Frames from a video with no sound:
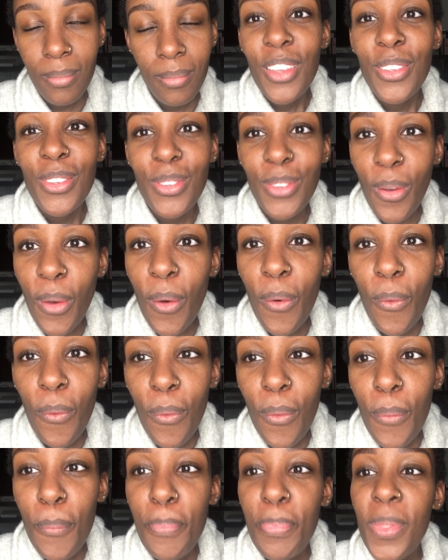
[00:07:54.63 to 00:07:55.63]

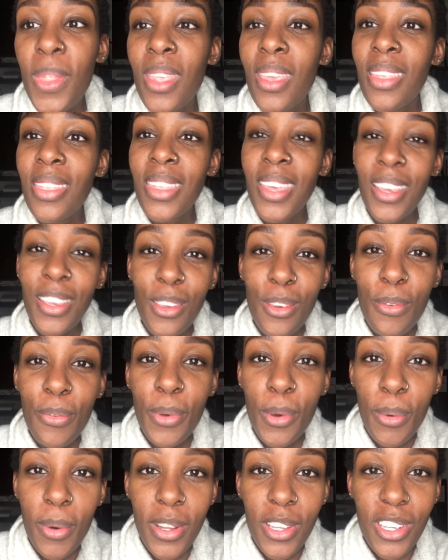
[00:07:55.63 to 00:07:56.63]
So thank you
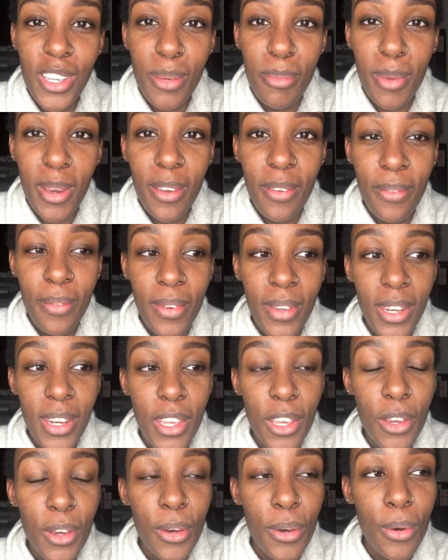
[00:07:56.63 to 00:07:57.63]
for watching my
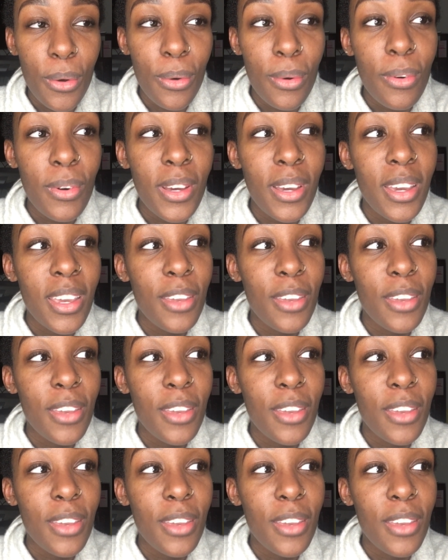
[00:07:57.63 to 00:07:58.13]
video.